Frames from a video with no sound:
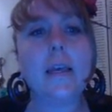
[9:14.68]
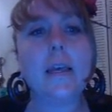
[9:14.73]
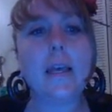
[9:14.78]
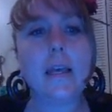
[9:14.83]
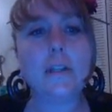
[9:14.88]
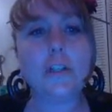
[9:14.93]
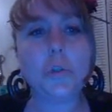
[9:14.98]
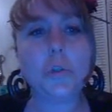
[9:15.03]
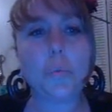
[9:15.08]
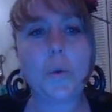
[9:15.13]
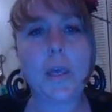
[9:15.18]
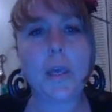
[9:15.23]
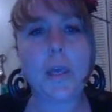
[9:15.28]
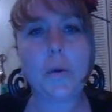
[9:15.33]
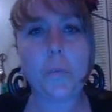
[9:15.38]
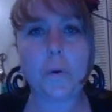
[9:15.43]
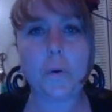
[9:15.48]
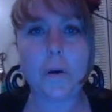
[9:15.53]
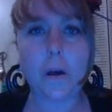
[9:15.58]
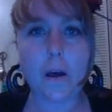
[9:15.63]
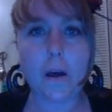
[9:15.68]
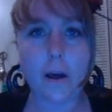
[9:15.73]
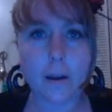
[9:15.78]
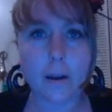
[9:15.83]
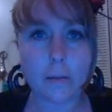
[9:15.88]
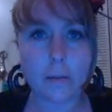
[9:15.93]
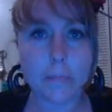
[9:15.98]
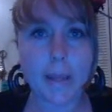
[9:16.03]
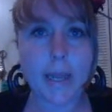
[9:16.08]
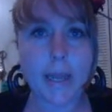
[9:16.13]
Each week will
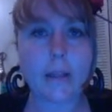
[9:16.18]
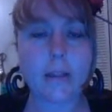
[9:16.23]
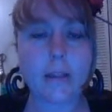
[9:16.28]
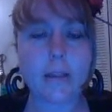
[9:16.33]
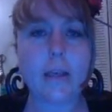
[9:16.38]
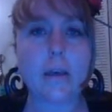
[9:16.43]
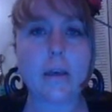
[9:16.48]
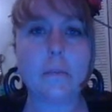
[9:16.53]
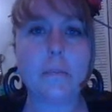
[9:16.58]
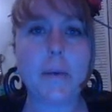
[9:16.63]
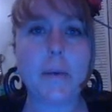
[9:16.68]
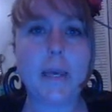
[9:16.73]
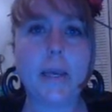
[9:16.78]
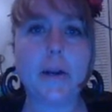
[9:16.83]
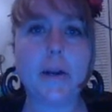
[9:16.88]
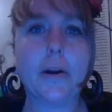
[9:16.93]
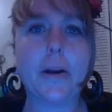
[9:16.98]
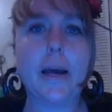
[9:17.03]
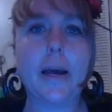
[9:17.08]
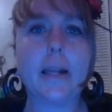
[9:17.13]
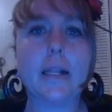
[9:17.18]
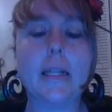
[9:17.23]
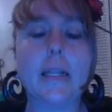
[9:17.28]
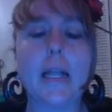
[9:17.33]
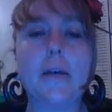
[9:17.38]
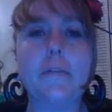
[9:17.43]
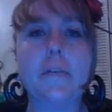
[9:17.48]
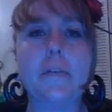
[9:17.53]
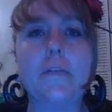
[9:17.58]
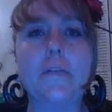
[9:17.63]
automatically appear at
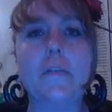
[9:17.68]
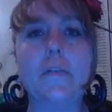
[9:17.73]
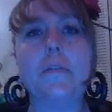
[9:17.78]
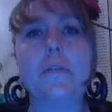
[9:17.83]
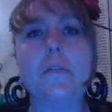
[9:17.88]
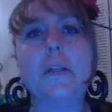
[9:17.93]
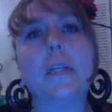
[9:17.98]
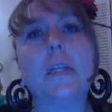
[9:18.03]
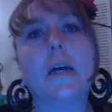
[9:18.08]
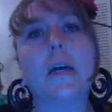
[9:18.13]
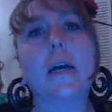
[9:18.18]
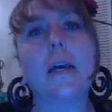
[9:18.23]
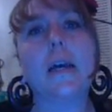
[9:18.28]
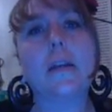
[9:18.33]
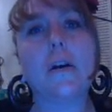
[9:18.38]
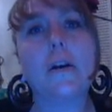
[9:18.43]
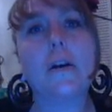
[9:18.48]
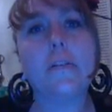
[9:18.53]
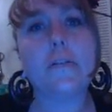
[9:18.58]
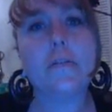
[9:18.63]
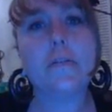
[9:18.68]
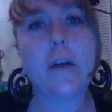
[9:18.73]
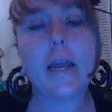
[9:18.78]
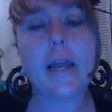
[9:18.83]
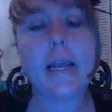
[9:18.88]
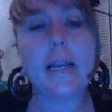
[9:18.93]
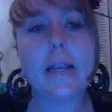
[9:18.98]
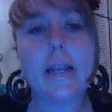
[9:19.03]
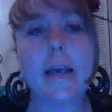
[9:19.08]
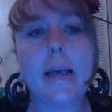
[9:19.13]
11:59 on
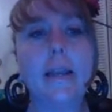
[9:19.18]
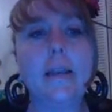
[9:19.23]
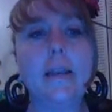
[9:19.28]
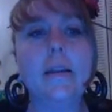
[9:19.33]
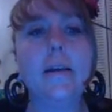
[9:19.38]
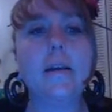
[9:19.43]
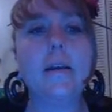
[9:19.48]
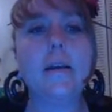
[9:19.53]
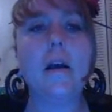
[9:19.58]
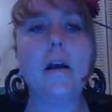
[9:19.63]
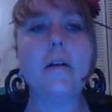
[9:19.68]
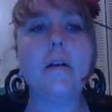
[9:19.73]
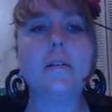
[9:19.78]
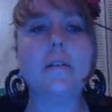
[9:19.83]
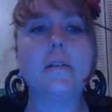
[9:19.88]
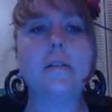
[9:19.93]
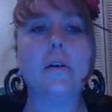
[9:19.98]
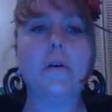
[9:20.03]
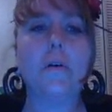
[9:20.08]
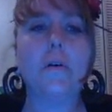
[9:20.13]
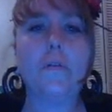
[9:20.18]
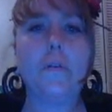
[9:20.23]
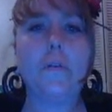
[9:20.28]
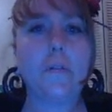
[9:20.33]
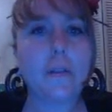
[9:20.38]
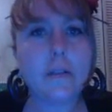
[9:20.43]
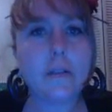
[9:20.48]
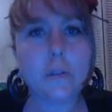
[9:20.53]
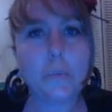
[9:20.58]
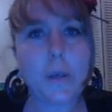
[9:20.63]
Friday night. So for
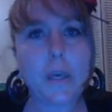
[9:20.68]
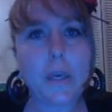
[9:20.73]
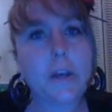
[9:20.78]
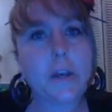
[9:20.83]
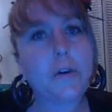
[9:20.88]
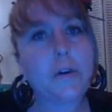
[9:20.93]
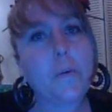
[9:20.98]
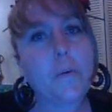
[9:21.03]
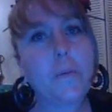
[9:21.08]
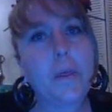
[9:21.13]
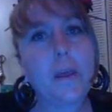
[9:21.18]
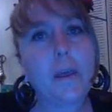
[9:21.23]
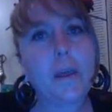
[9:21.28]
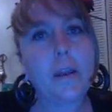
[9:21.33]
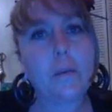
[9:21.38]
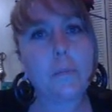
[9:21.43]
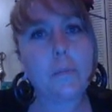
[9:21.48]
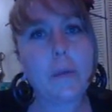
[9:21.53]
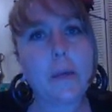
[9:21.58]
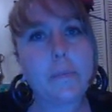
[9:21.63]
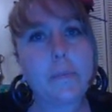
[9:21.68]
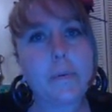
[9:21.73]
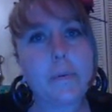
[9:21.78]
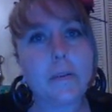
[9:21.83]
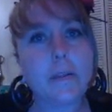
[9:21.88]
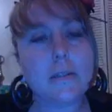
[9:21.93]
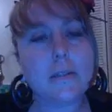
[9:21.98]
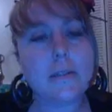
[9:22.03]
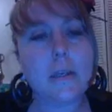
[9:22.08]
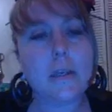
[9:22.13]
this week, you're only going to be able
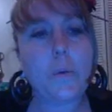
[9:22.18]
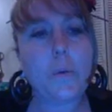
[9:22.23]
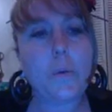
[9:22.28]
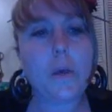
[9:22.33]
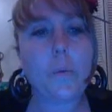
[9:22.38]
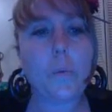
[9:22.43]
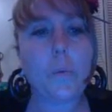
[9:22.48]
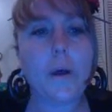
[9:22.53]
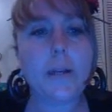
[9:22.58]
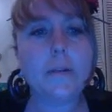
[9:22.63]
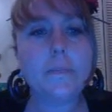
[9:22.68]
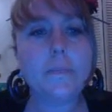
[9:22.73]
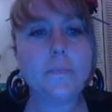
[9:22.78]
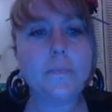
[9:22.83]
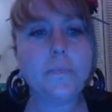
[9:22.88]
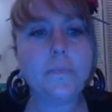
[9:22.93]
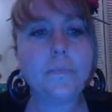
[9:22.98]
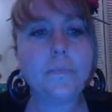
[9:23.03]
to see week 1.